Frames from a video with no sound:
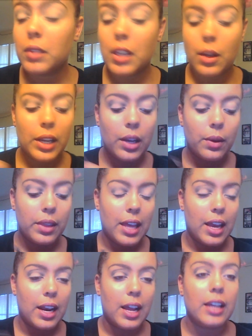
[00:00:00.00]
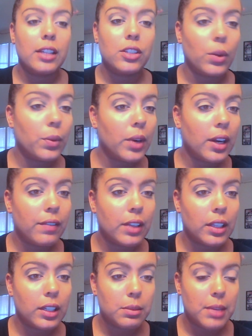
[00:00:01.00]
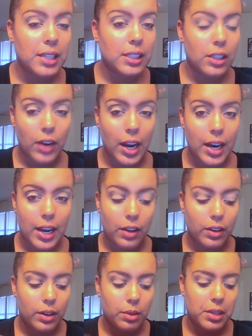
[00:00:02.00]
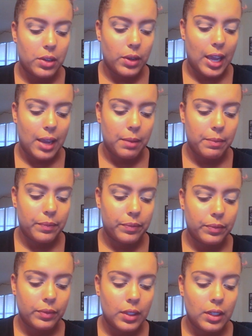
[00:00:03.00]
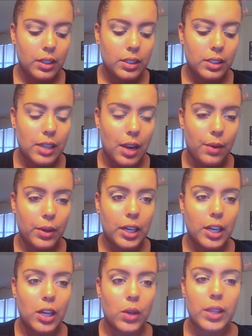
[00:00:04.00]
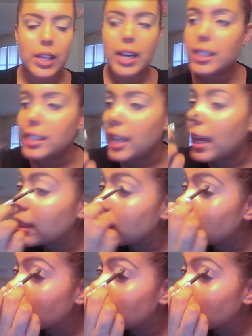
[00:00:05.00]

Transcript: there we go with that eye. Don't worry if it looks messy right now, it'll be okay. So now we're gonna go to the next eye.